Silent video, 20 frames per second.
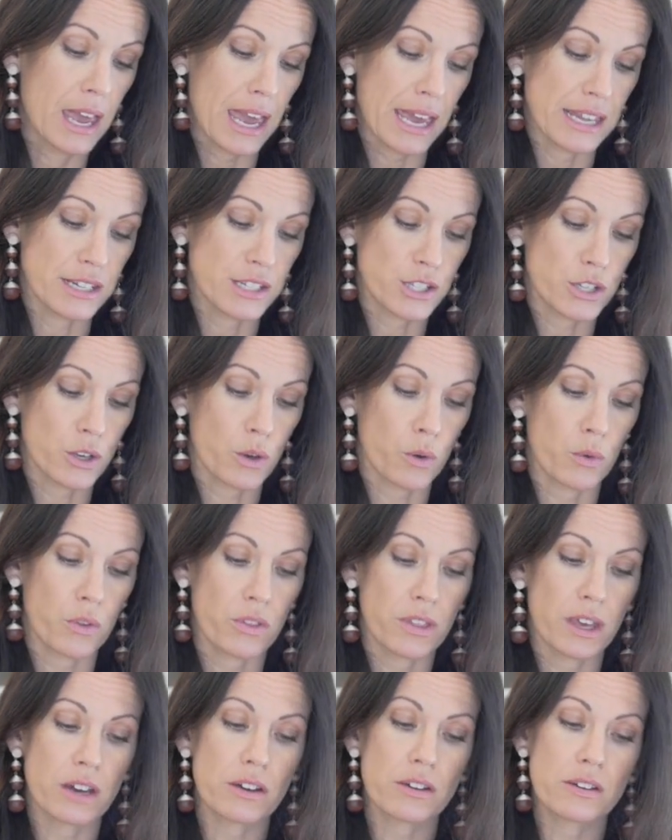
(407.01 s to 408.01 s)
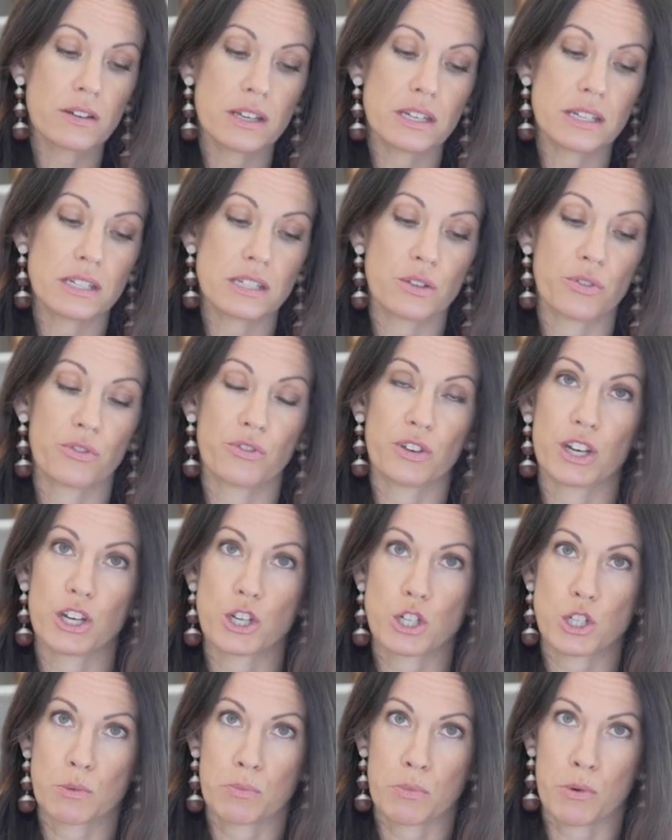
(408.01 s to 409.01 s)
And so there is the
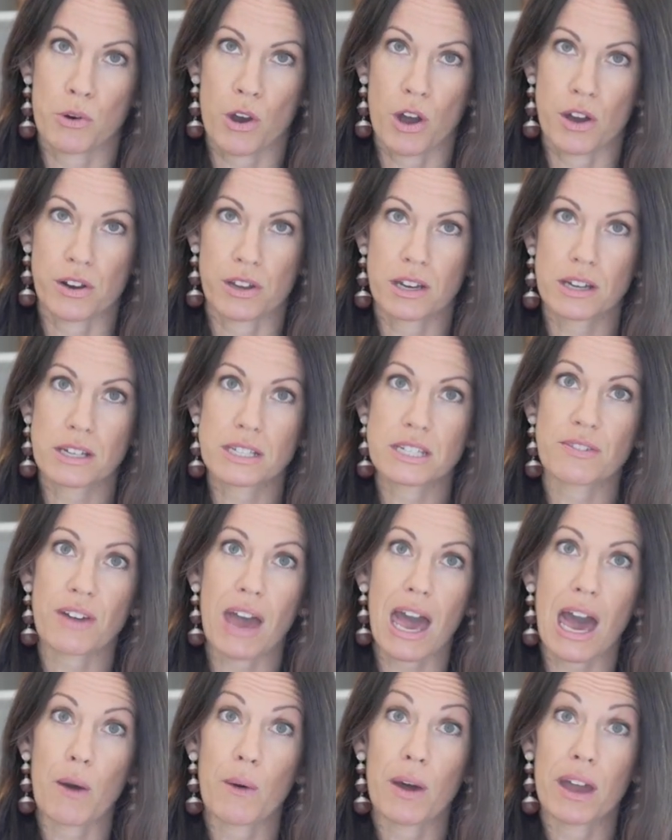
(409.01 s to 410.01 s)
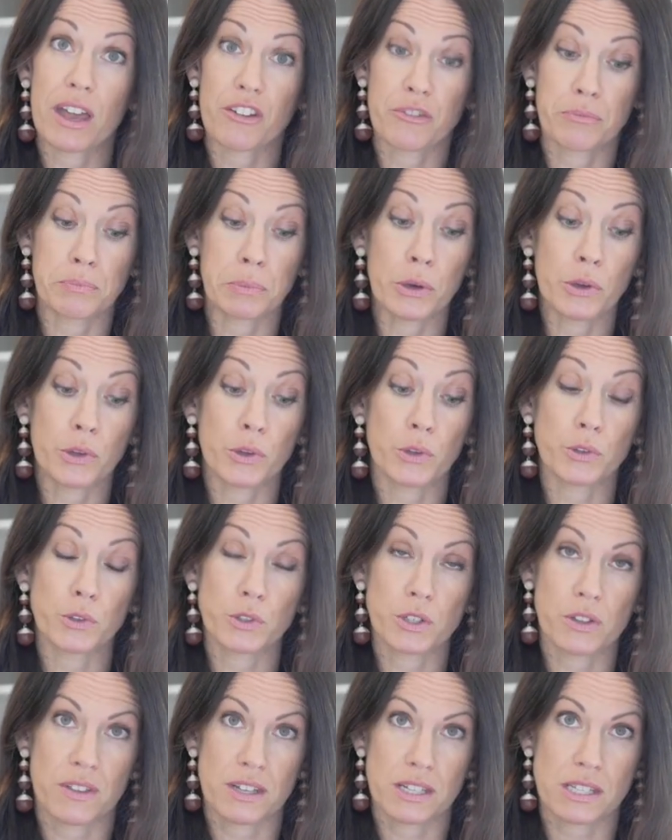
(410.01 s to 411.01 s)
finished product of how I have
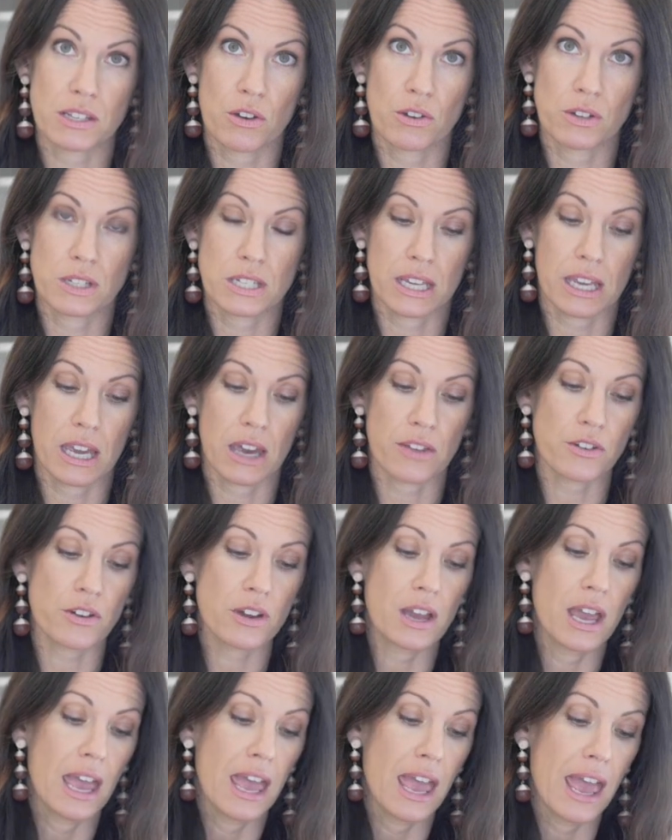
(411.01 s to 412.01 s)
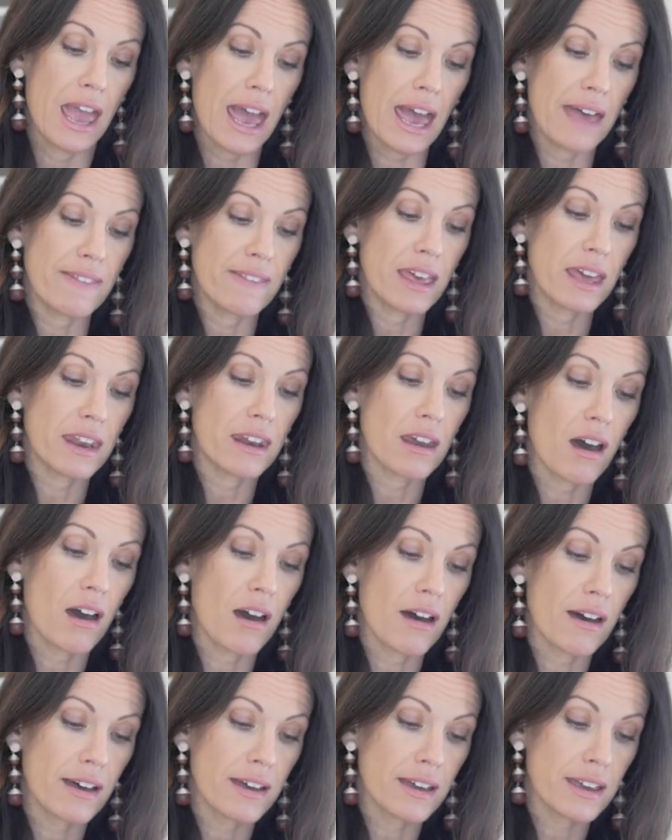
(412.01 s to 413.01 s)
pulled this all together. And then
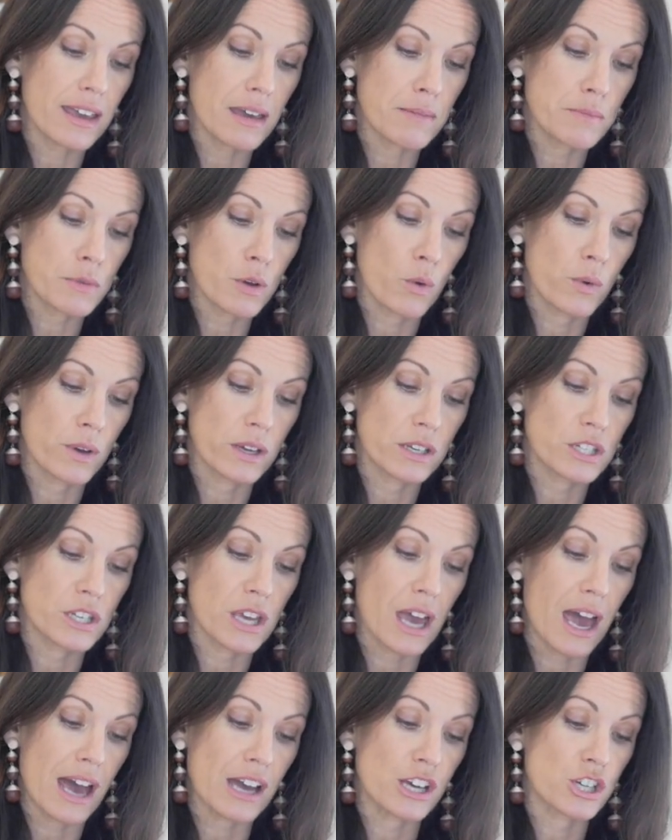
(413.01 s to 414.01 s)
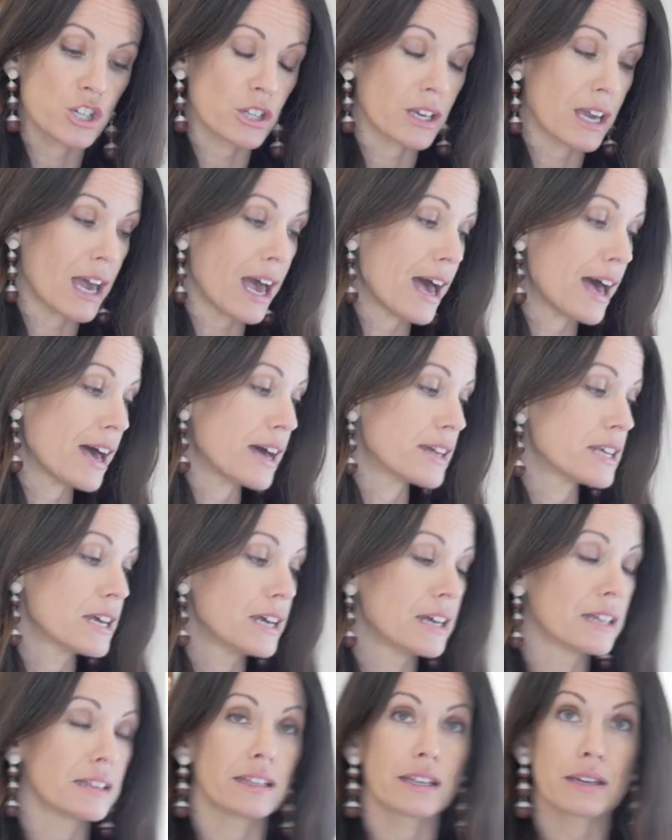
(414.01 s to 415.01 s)
I am going to actually add
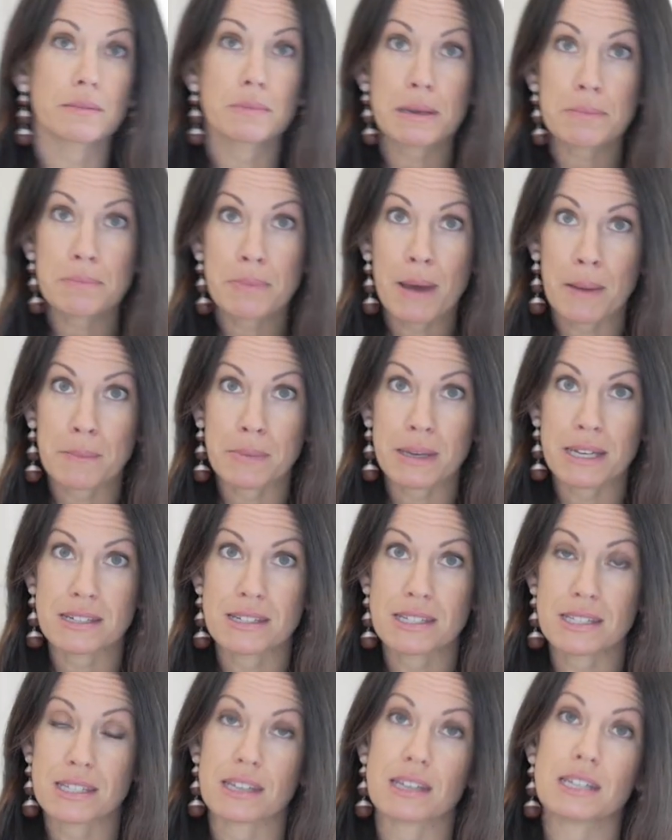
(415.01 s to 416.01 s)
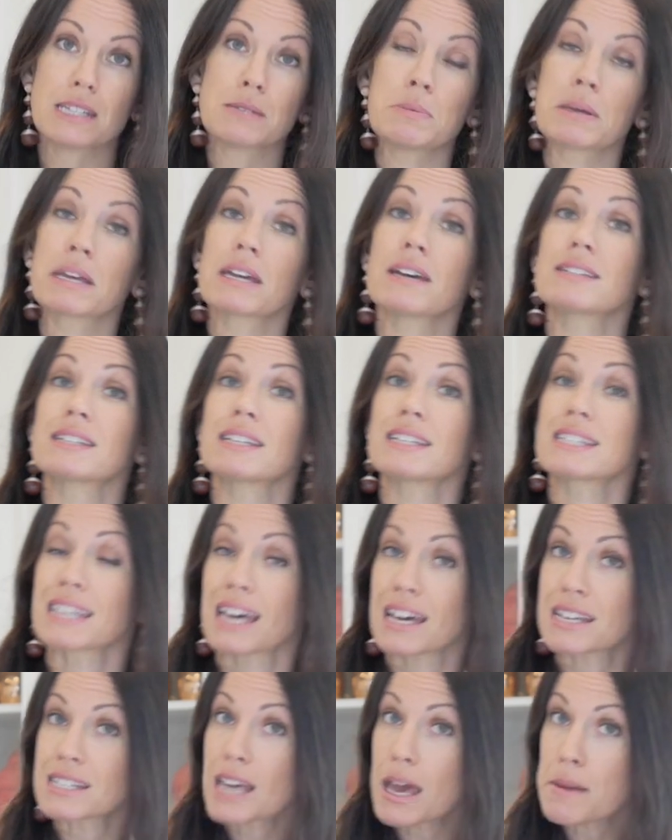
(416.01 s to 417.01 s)
a little bit of pumpkin seeds, because it's
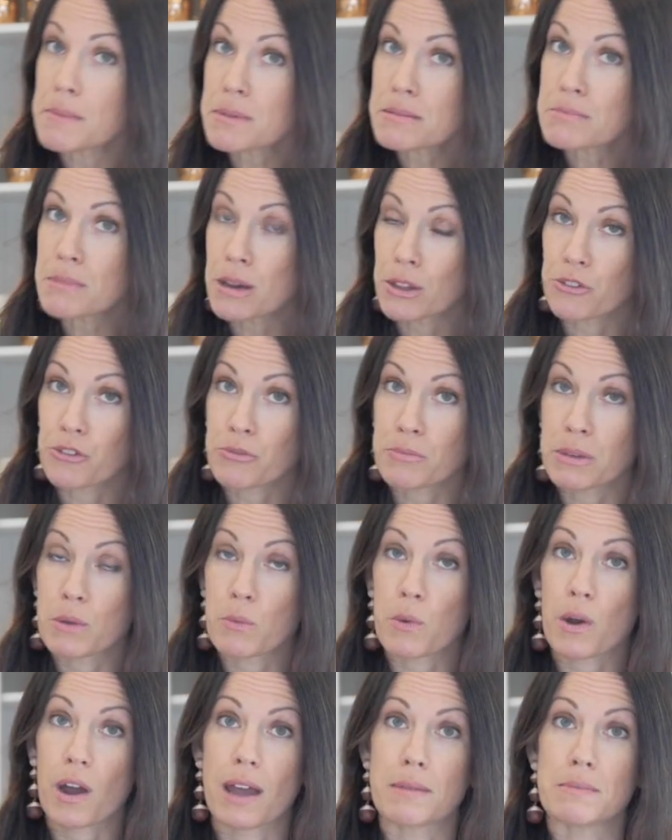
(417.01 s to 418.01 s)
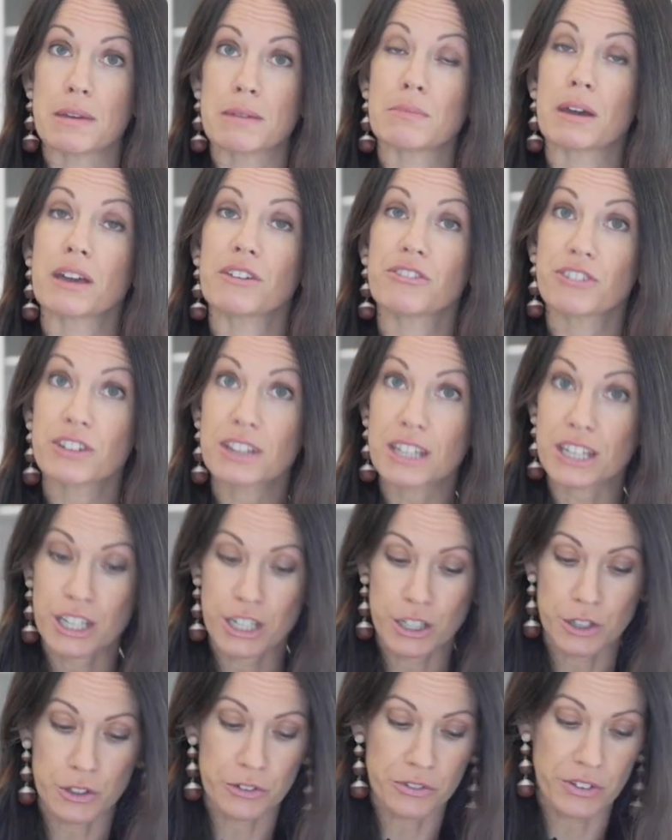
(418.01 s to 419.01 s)
that time of the month for me where I'm in my
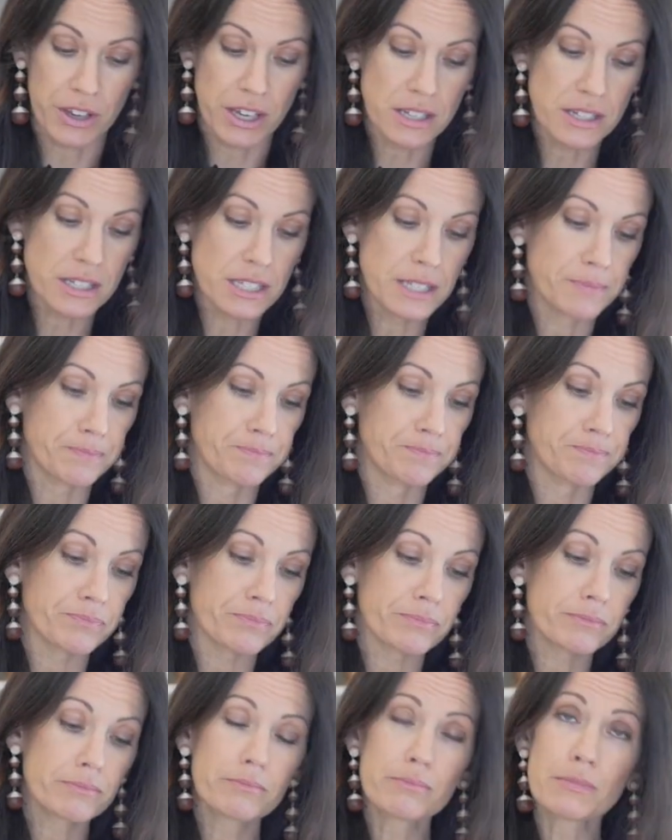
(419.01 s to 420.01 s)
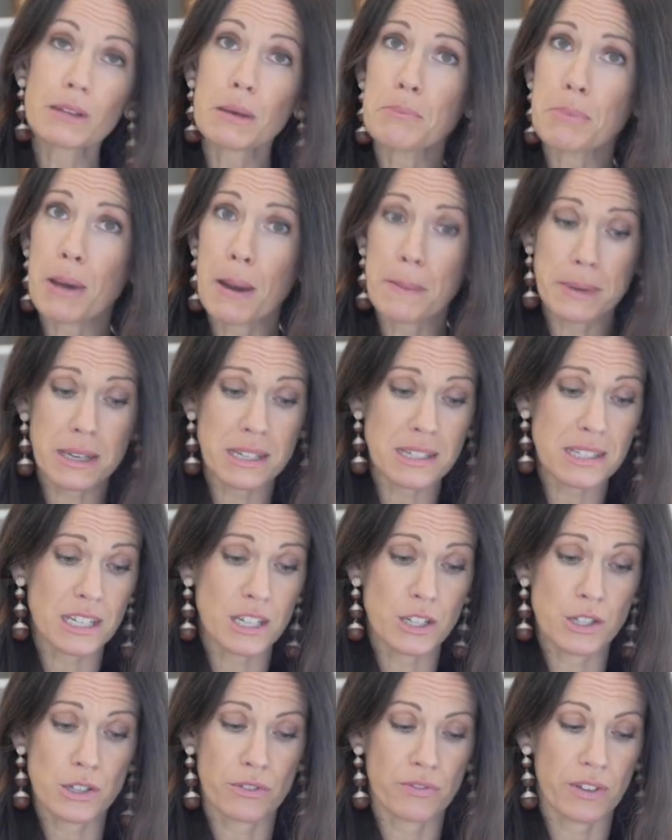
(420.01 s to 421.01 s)
follicular phase. Pumpkin
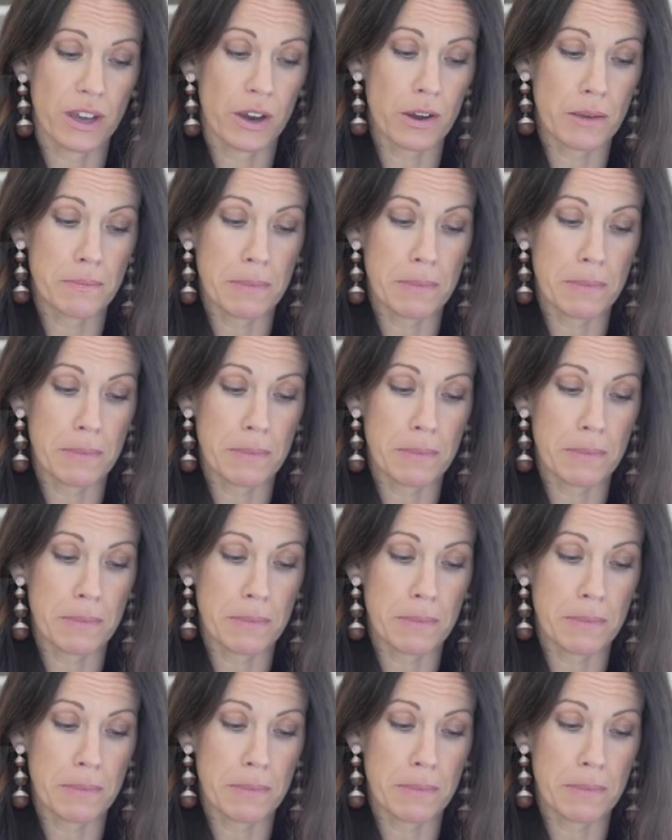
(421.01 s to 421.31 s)
seeds are very